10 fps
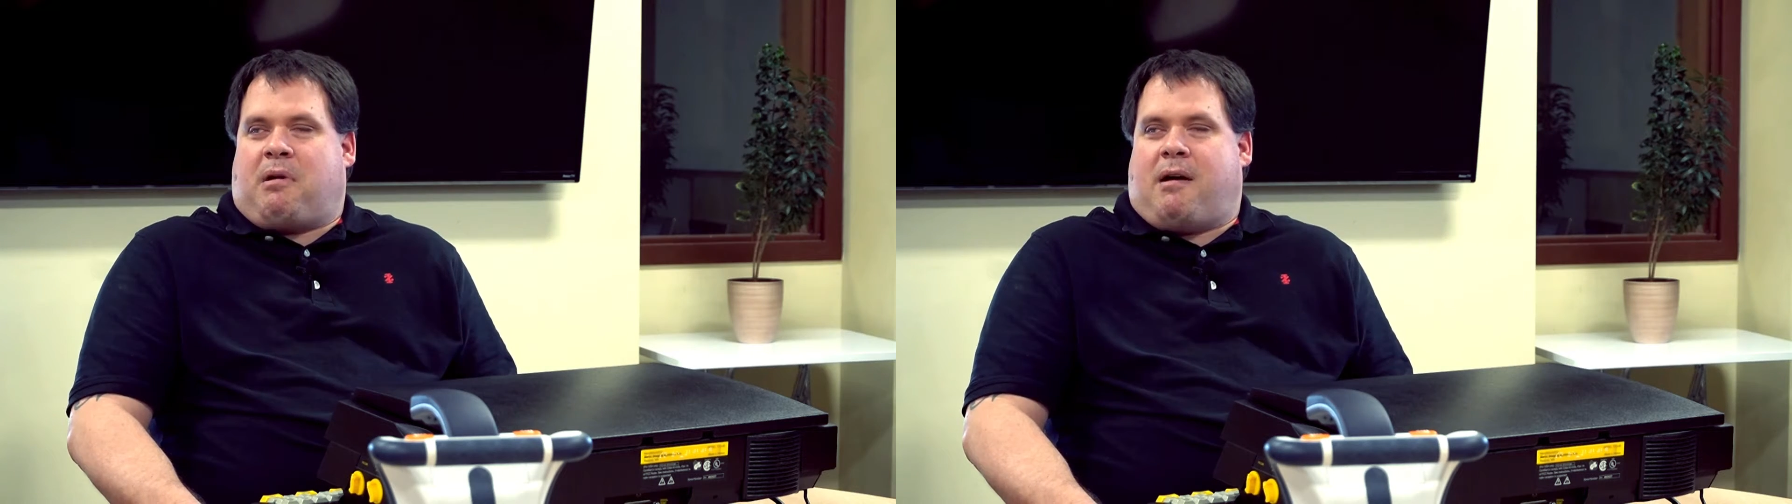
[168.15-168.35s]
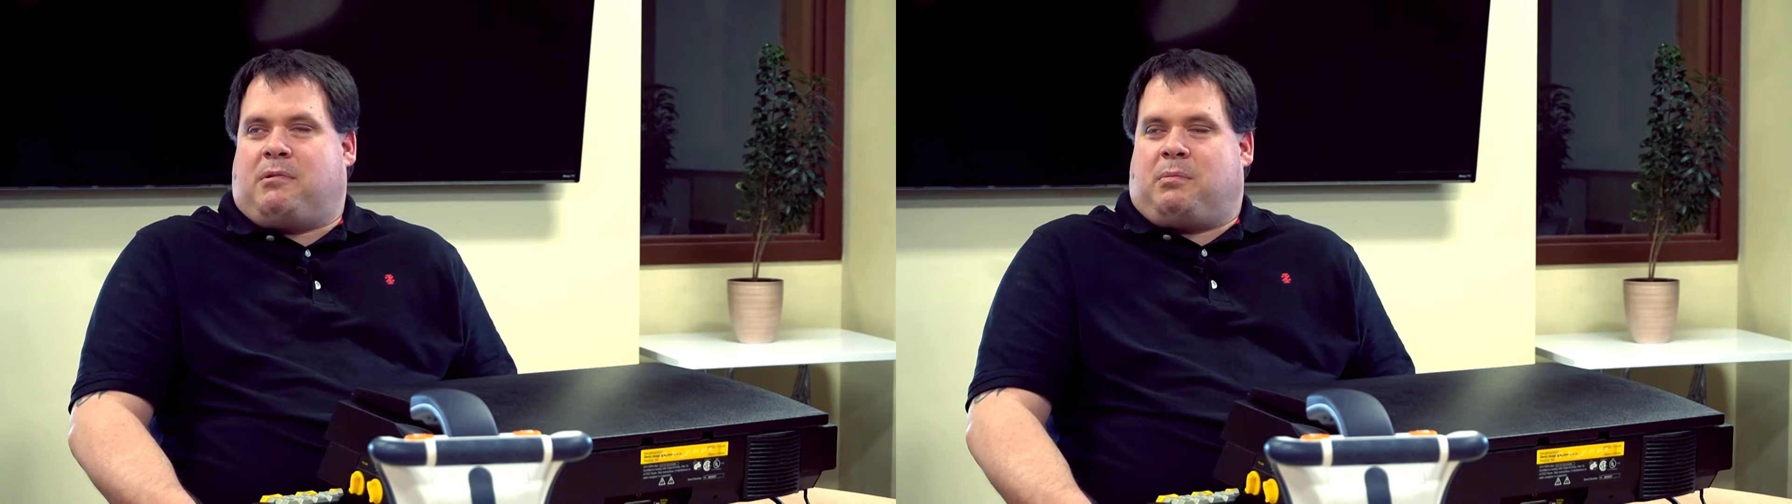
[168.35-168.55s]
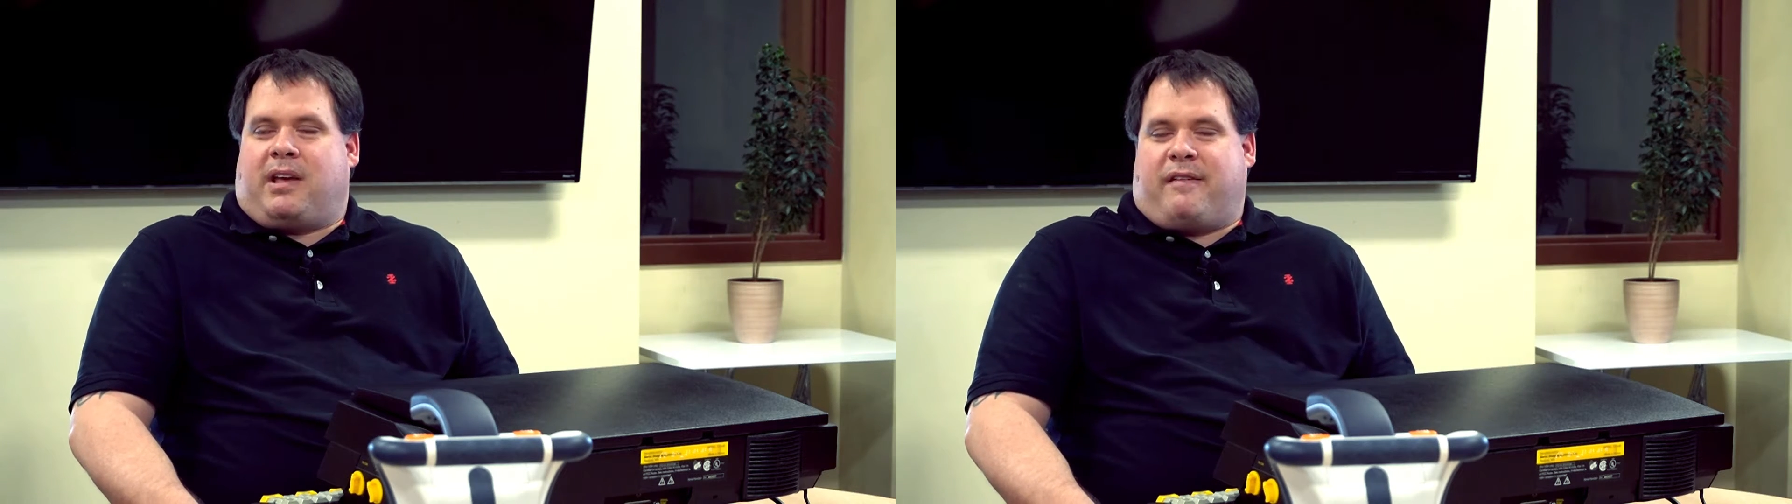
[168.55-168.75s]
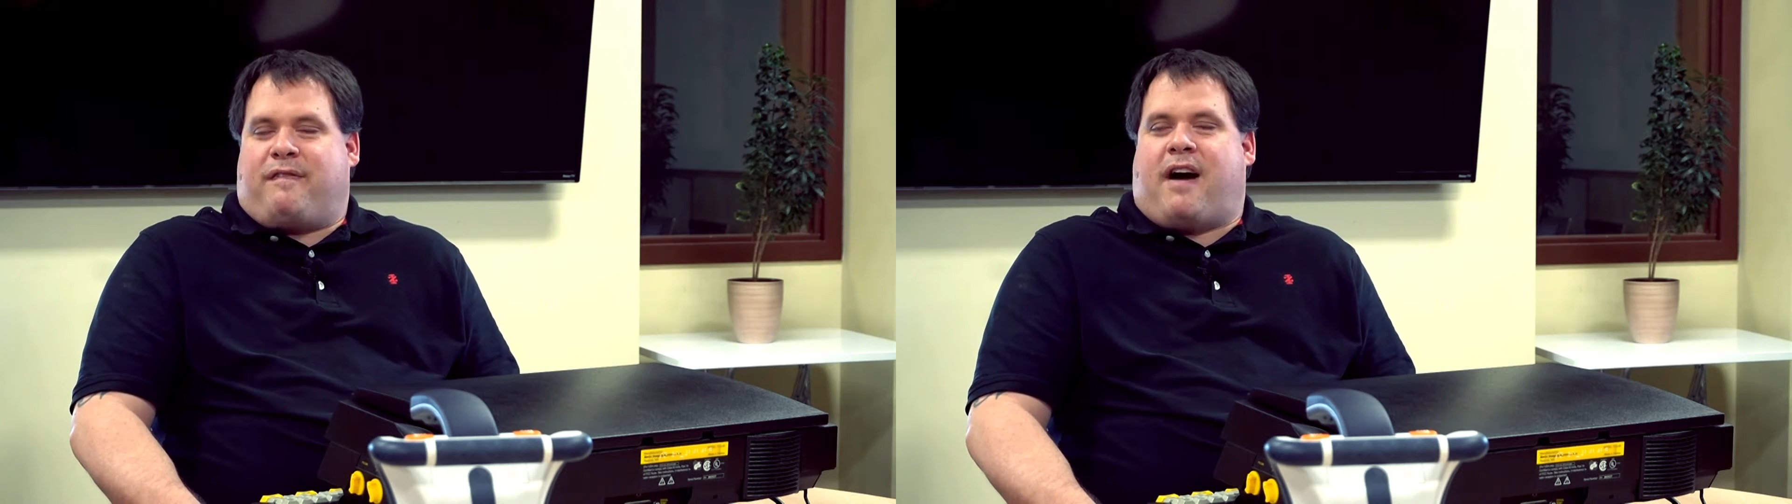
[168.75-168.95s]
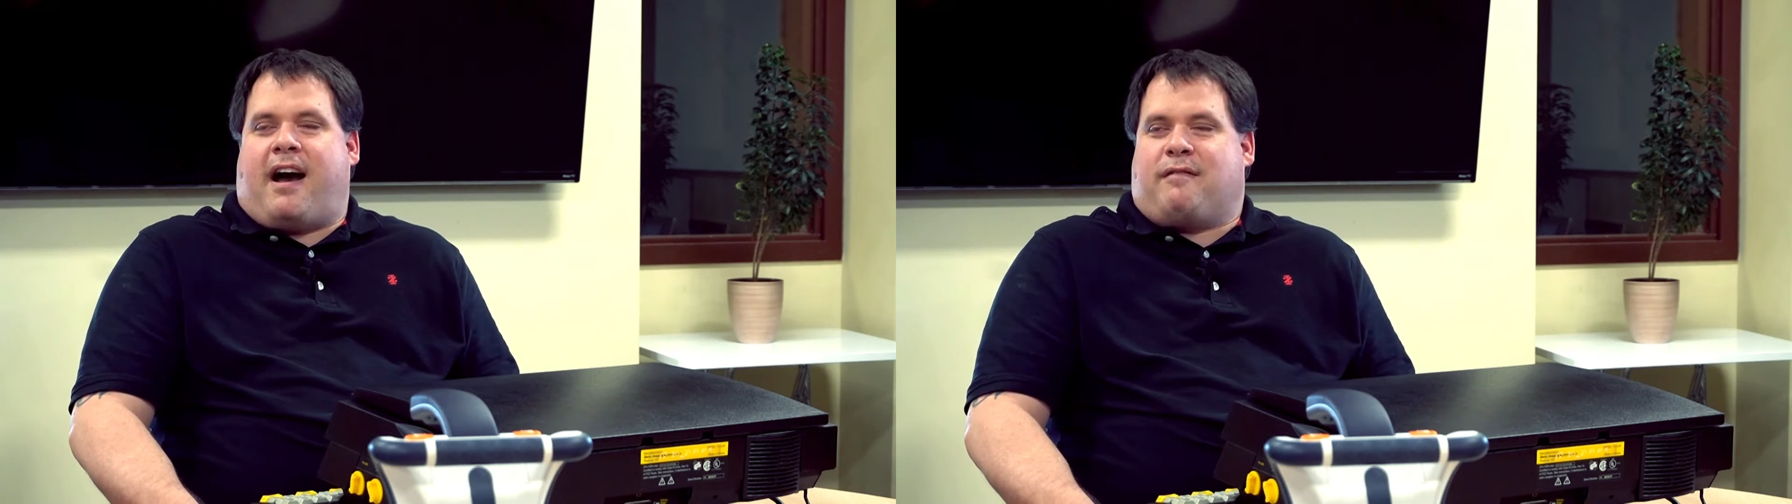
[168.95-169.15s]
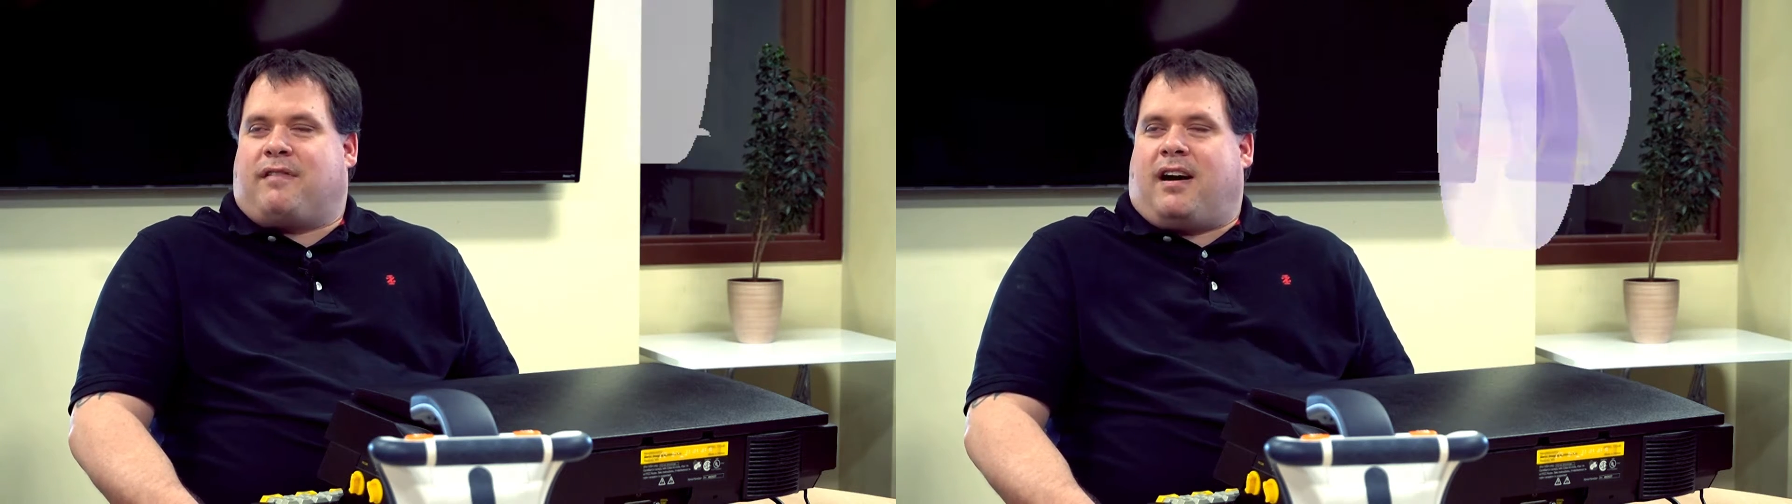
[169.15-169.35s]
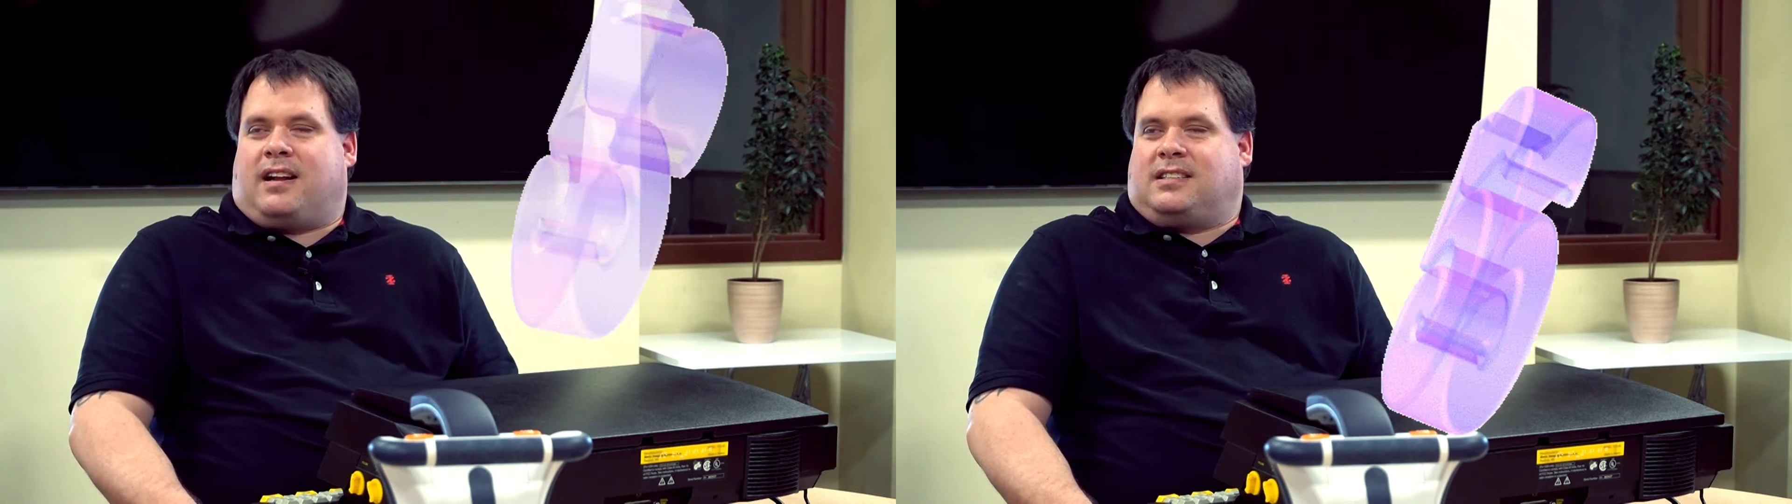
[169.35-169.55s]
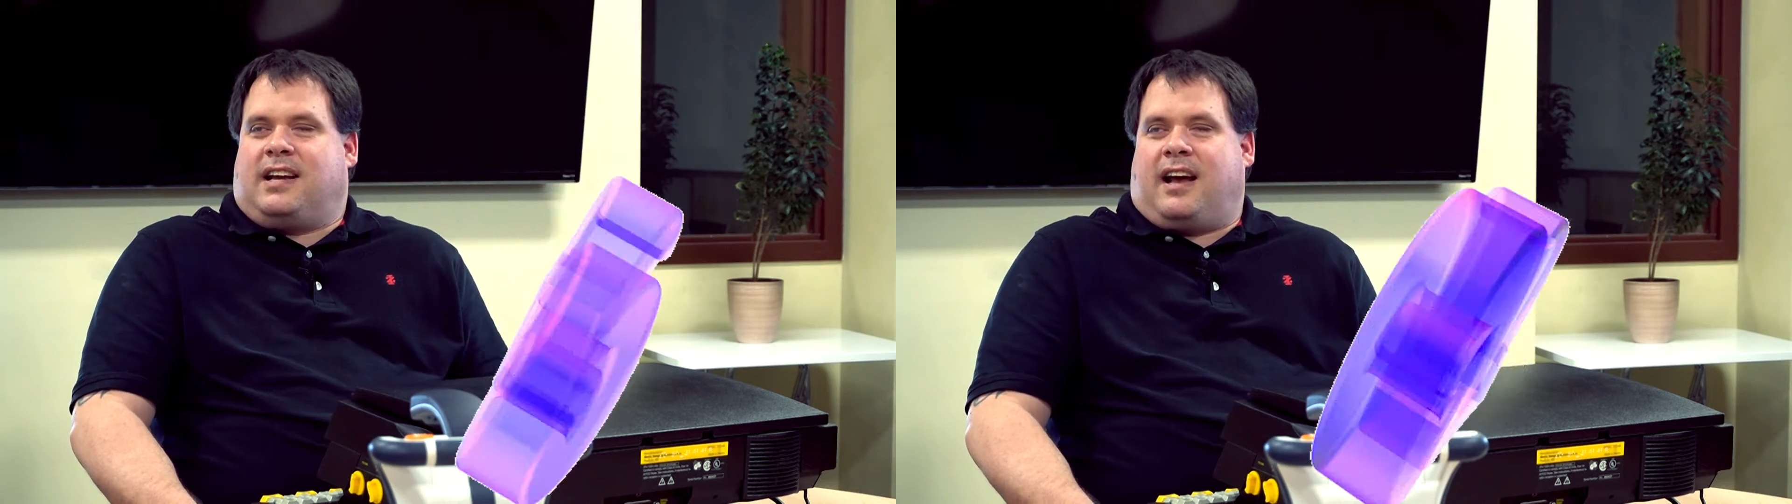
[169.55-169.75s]
probably a five out
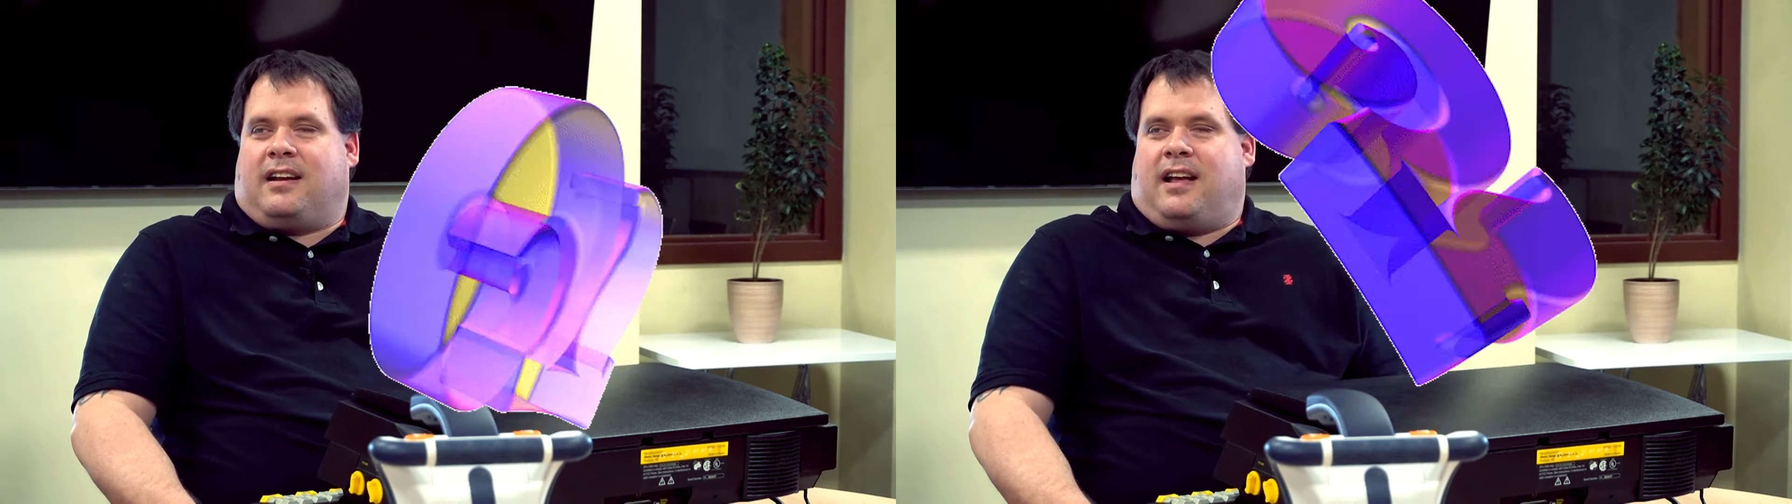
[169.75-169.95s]
of ten.